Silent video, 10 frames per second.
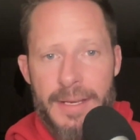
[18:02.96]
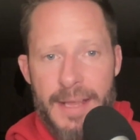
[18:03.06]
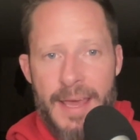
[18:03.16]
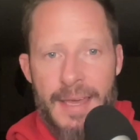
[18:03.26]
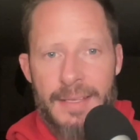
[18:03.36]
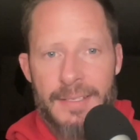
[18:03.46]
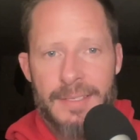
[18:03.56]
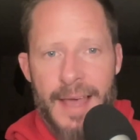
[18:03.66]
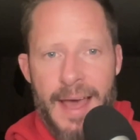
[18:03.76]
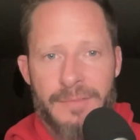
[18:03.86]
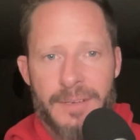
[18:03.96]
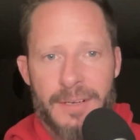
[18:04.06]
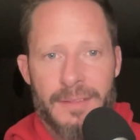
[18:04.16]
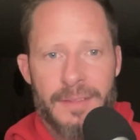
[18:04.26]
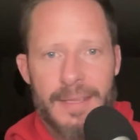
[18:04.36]
days
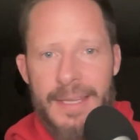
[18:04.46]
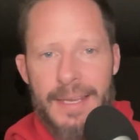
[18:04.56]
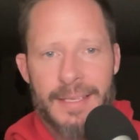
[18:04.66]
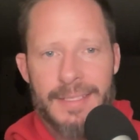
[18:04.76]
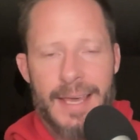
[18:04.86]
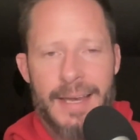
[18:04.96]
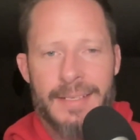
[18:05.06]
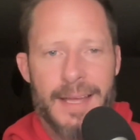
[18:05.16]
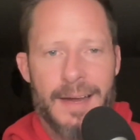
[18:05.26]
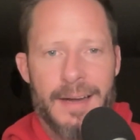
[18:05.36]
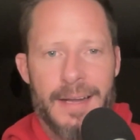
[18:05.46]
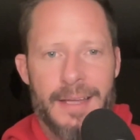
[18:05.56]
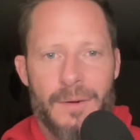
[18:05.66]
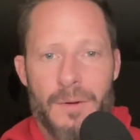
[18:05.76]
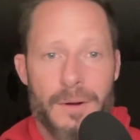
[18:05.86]
after leading a sedentary
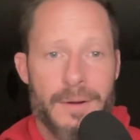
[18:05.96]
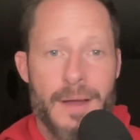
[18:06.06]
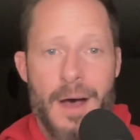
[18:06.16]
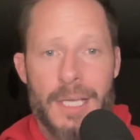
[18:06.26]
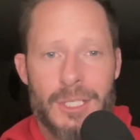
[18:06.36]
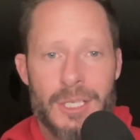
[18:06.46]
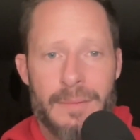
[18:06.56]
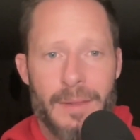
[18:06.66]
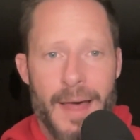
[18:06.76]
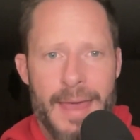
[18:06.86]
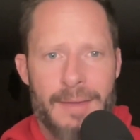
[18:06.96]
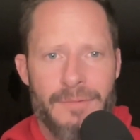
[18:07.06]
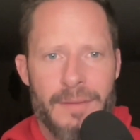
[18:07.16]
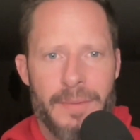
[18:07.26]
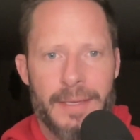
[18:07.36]
or non gym life
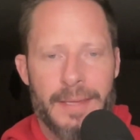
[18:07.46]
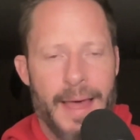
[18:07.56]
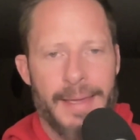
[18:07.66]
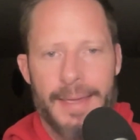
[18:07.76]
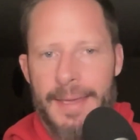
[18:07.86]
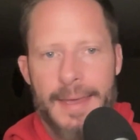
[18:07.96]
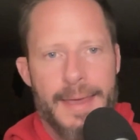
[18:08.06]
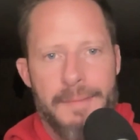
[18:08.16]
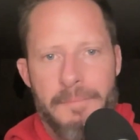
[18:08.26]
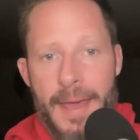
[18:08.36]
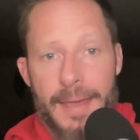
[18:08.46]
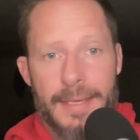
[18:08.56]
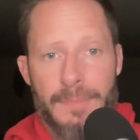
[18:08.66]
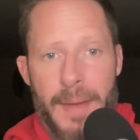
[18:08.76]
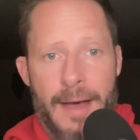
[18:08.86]
and being like, man,
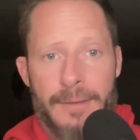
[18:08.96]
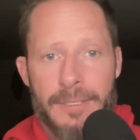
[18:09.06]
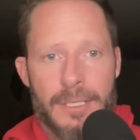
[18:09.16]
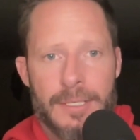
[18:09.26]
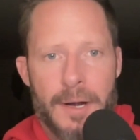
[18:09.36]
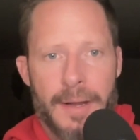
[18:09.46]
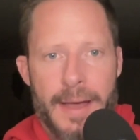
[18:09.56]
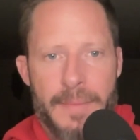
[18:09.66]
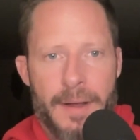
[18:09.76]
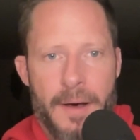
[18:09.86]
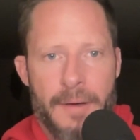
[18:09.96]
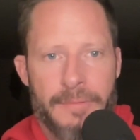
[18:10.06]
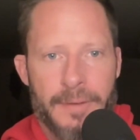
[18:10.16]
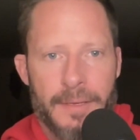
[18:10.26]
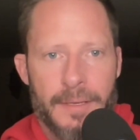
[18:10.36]
these pounds just aren't coming
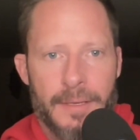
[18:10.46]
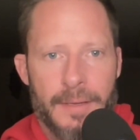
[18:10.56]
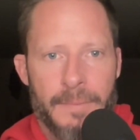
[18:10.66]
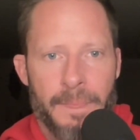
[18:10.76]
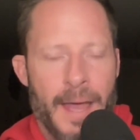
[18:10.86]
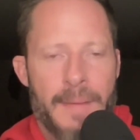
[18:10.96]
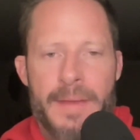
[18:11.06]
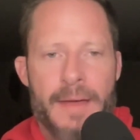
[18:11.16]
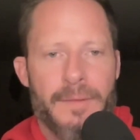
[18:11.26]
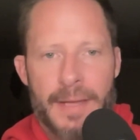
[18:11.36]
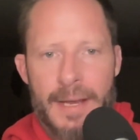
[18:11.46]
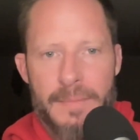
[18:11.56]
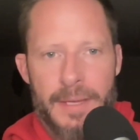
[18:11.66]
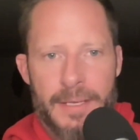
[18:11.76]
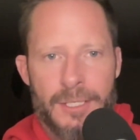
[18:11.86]
off. I'm never going to
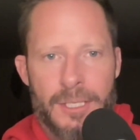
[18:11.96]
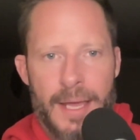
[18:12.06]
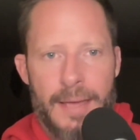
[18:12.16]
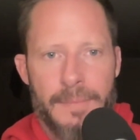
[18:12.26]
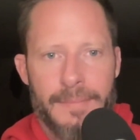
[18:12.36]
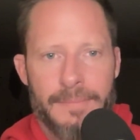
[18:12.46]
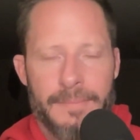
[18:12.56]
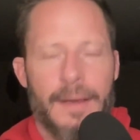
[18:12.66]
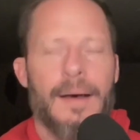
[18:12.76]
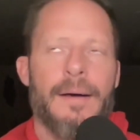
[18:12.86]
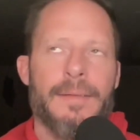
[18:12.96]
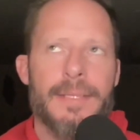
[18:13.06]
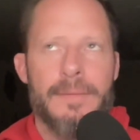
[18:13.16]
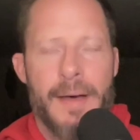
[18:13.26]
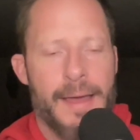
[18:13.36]
be in shape. Oh, it's
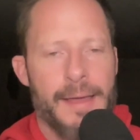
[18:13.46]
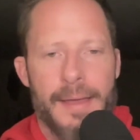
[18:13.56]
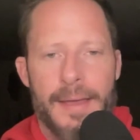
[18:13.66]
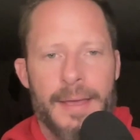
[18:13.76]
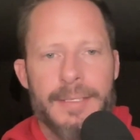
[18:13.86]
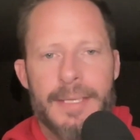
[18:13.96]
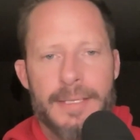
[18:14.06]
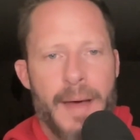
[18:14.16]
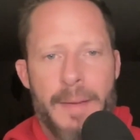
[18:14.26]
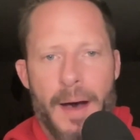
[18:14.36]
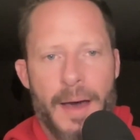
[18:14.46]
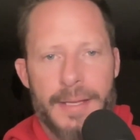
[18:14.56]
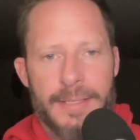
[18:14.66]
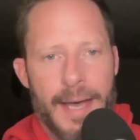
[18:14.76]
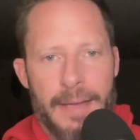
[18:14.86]
in my it's, it's my body
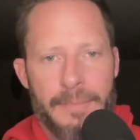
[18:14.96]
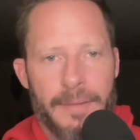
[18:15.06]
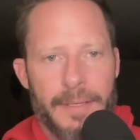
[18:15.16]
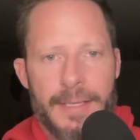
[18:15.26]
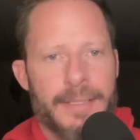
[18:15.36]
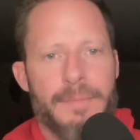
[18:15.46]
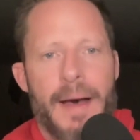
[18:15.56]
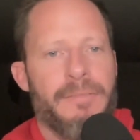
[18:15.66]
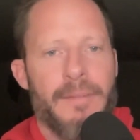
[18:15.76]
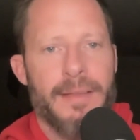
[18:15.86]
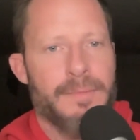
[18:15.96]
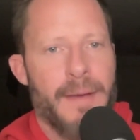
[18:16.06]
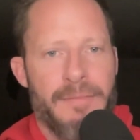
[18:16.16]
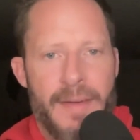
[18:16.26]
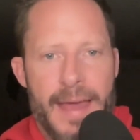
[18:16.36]
type. It, it's my it's
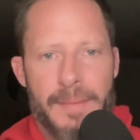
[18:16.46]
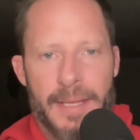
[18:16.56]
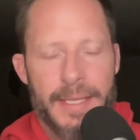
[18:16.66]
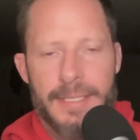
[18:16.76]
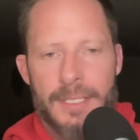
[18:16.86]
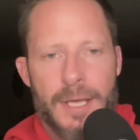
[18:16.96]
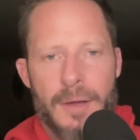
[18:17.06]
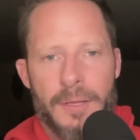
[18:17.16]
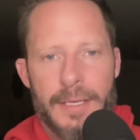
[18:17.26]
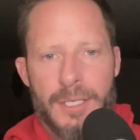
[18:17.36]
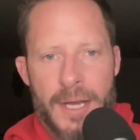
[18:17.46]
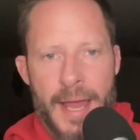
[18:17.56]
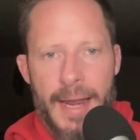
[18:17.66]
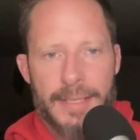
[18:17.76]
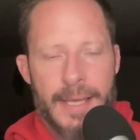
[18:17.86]
my family. This is totally
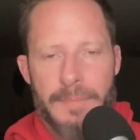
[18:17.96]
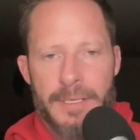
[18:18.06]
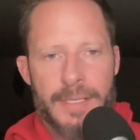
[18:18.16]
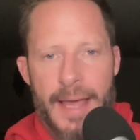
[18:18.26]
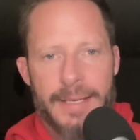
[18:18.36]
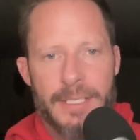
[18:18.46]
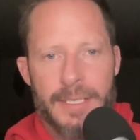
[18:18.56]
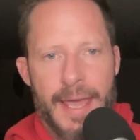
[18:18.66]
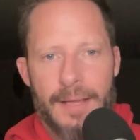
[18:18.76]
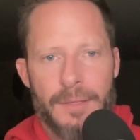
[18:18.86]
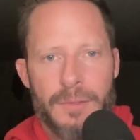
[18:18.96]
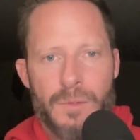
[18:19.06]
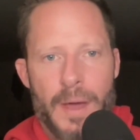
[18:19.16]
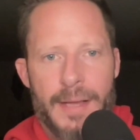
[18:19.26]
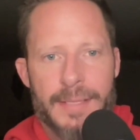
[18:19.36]
genetics. I'm just I just can't lose
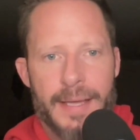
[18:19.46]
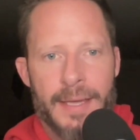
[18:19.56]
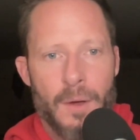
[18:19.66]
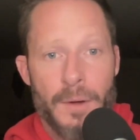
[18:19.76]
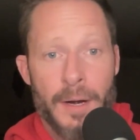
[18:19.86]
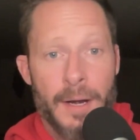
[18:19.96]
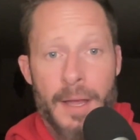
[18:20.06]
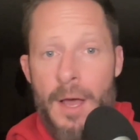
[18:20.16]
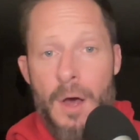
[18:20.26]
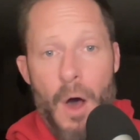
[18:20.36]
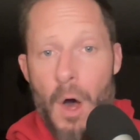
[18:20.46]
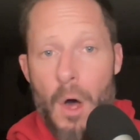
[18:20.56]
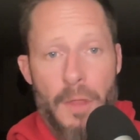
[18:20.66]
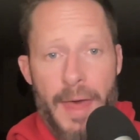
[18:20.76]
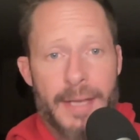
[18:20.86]
weight as I get older.
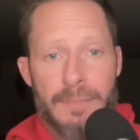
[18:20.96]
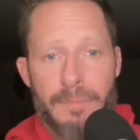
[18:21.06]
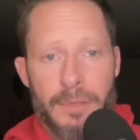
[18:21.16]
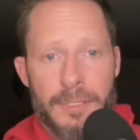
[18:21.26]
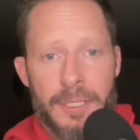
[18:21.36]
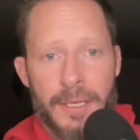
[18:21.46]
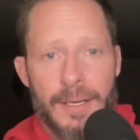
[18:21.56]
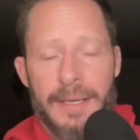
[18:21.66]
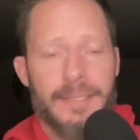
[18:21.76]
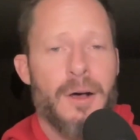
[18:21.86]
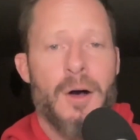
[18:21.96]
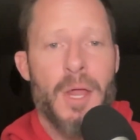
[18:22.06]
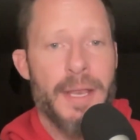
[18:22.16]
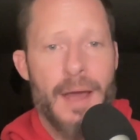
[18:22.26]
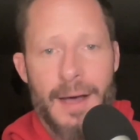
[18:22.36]
All that is bullshit. It's all
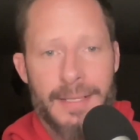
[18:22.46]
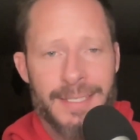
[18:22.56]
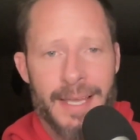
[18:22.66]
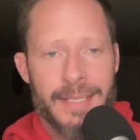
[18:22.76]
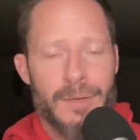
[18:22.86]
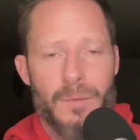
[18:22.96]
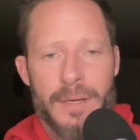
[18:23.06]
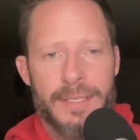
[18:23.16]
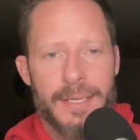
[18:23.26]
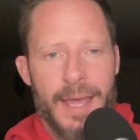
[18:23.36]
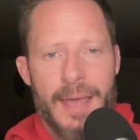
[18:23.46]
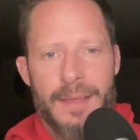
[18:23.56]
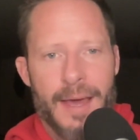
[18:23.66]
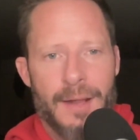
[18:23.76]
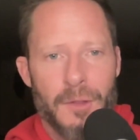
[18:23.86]
nonsense. And once again, you
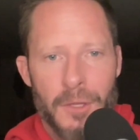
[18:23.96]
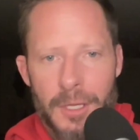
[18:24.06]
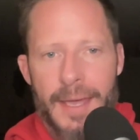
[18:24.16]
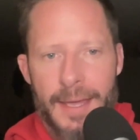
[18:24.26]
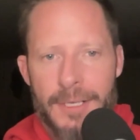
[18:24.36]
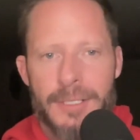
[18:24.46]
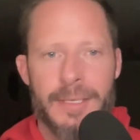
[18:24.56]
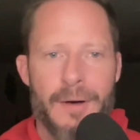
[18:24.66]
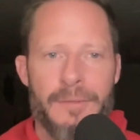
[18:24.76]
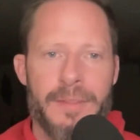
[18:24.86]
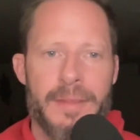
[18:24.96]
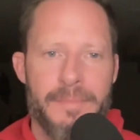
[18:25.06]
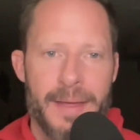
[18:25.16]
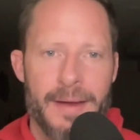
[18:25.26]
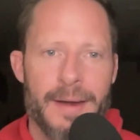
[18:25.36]
got to look at yourself in the
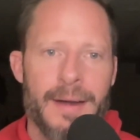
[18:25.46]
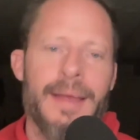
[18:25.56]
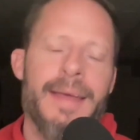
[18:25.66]
mirror